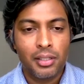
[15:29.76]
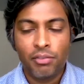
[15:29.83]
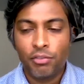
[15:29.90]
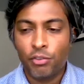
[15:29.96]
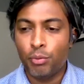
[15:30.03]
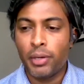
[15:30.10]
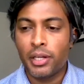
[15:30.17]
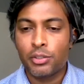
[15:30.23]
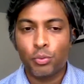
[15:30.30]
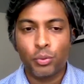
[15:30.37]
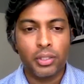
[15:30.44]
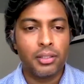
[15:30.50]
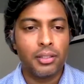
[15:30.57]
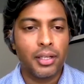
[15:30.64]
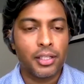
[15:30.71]
few months,
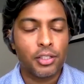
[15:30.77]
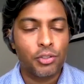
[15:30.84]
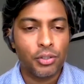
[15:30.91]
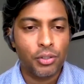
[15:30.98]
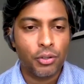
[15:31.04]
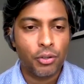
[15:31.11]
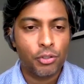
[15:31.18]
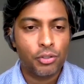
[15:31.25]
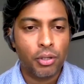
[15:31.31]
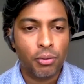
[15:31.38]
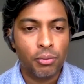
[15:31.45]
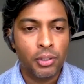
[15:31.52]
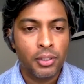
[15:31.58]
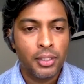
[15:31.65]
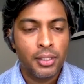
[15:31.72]
within the next year or
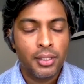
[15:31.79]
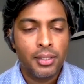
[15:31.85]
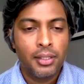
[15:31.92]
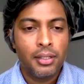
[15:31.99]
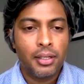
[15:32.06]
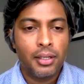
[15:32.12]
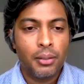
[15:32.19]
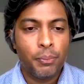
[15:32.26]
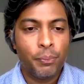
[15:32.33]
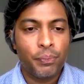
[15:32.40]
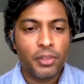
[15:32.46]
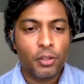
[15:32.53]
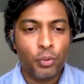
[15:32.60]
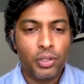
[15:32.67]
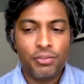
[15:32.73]
so.
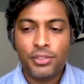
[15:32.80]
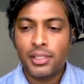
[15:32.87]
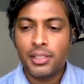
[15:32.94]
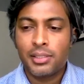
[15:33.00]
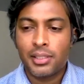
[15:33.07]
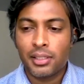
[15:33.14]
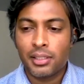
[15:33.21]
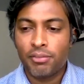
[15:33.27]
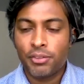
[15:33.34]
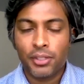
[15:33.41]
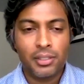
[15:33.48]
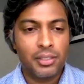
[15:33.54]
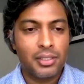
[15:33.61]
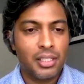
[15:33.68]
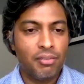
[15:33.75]
We've seen
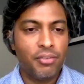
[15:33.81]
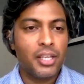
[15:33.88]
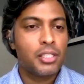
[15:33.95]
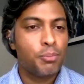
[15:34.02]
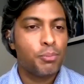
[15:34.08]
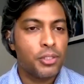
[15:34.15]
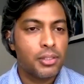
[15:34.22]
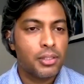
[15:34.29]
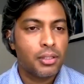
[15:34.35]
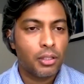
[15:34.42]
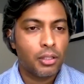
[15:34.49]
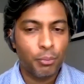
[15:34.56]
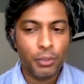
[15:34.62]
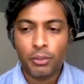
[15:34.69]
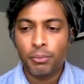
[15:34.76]
significant investment,
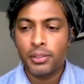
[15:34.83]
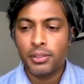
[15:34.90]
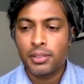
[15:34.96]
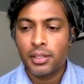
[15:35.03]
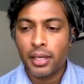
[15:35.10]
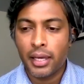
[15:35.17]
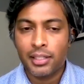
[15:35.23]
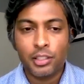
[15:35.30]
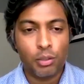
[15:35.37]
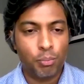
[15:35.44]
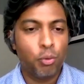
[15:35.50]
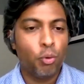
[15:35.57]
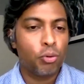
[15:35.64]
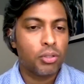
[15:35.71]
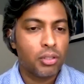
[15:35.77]
commitment, and
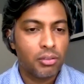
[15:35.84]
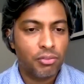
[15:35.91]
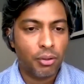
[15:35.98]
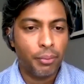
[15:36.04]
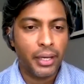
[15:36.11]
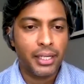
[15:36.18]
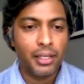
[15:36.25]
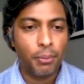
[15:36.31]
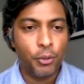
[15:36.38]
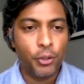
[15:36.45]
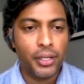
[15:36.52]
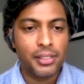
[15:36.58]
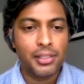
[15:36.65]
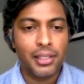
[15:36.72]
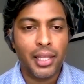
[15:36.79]
support from
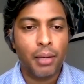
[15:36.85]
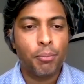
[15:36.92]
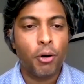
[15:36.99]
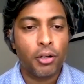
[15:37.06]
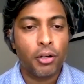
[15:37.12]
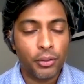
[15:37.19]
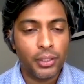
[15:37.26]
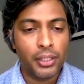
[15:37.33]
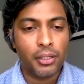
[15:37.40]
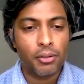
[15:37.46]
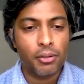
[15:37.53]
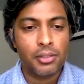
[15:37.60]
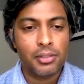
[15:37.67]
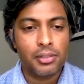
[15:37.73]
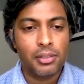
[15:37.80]
AWS in that partner
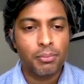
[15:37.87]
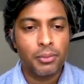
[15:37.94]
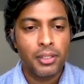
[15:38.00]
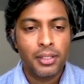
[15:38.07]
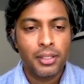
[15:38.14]
ecosystem,